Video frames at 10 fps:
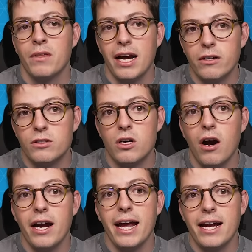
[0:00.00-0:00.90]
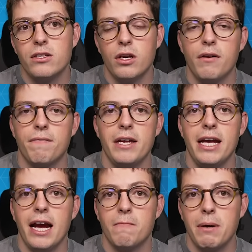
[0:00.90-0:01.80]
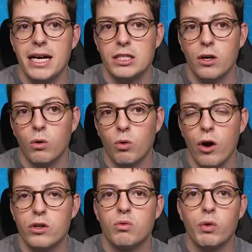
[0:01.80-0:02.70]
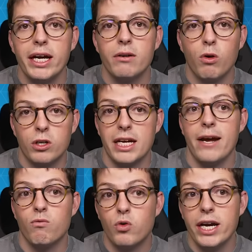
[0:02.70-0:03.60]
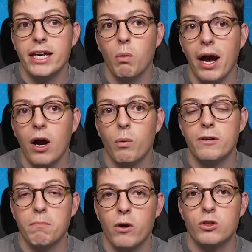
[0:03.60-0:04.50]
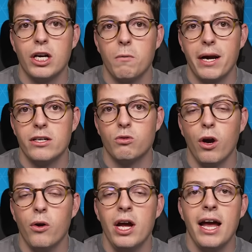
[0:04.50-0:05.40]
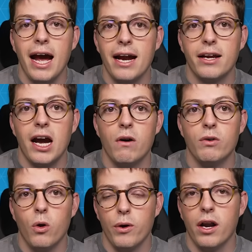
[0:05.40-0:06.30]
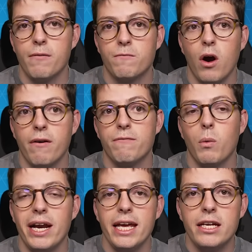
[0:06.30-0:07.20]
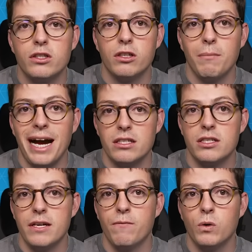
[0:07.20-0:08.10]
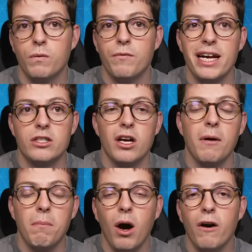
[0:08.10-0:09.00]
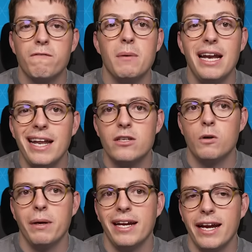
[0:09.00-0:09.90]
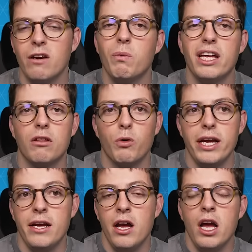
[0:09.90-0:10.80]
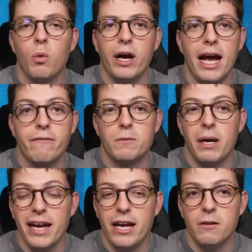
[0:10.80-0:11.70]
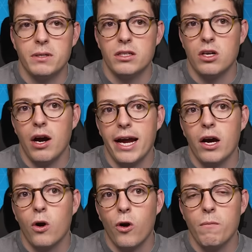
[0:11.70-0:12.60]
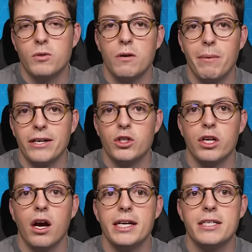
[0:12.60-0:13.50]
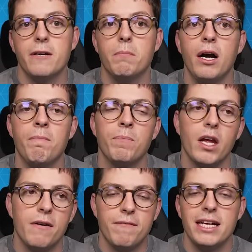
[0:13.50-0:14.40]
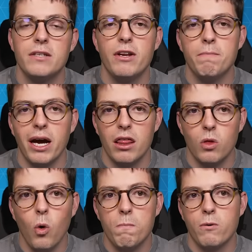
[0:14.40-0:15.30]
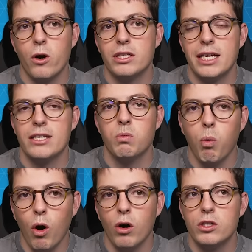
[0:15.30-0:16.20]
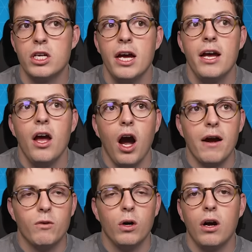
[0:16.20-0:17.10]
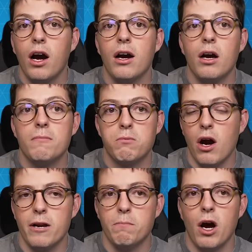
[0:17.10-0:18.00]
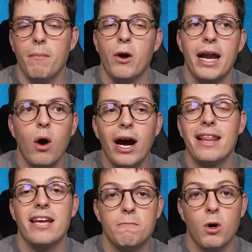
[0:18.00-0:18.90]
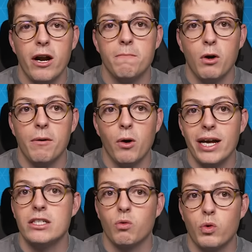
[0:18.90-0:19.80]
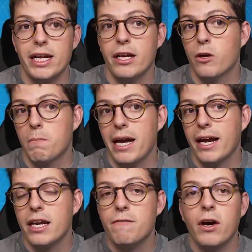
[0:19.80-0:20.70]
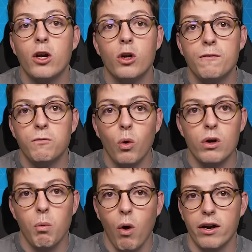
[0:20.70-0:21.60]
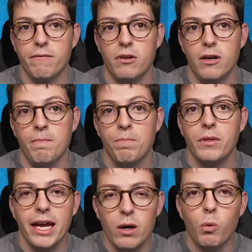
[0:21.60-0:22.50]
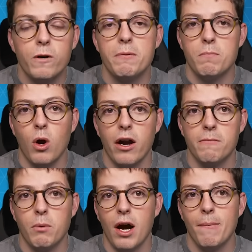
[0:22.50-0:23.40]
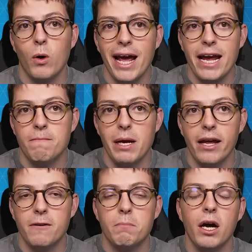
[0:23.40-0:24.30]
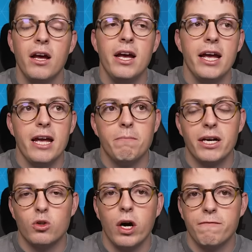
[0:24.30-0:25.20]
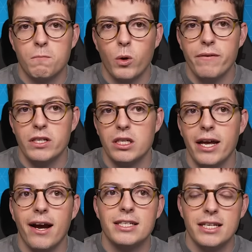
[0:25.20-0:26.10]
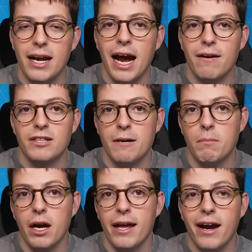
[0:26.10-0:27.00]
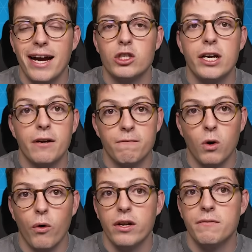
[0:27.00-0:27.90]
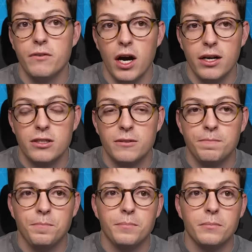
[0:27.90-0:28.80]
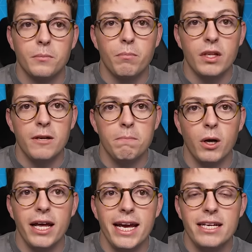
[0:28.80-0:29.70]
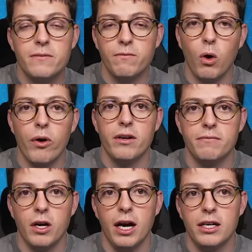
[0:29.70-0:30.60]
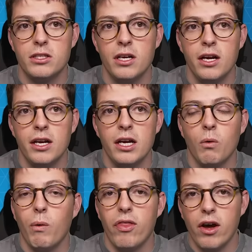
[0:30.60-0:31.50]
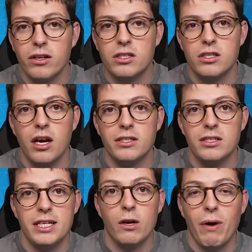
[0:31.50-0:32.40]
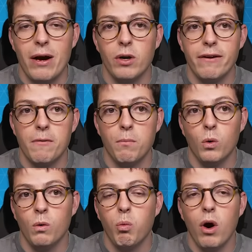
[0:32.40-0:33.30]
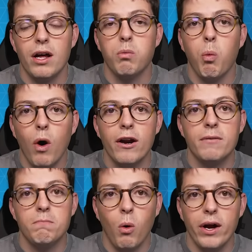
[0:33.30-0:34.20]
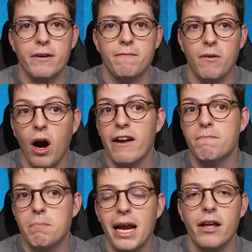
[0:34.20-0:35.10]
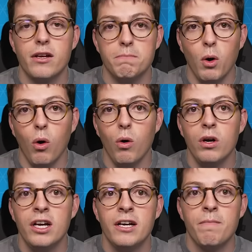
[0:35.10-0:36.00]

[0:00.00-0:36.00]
And Ndiaye, Endo Lafite, and Pascal Gross rotate really well with both João Pedro and Calvert-Lewin up front for when each of them has a difficult fixture, apart from a little bit in game week 3, where I'd have to play Iliman Ndiaye at home to Manchester United. But effectively, my thought process was, I've got Brian Mbeumo. Now, I think Brian Mbeumo is a really good pick. And if I could afford one of them, it would be Brian Mbeumo at 8 million. But in my draft previously, I didn't have that money. I actually had Florian Wirtz. But is Florian Wirtz, with the uncertainty around Liverpool, worth 1.5 million more